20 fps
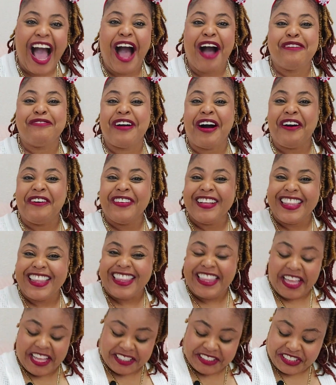
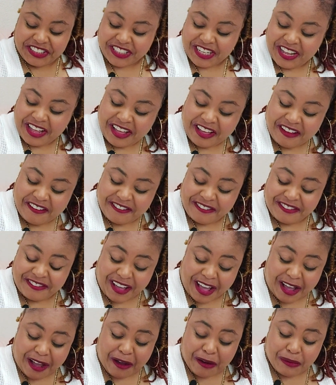about this
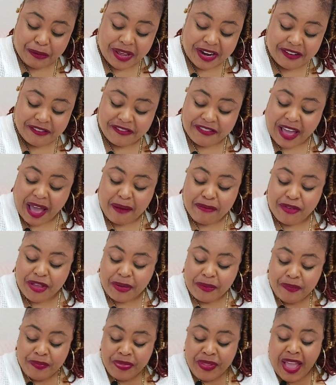quilt fabric.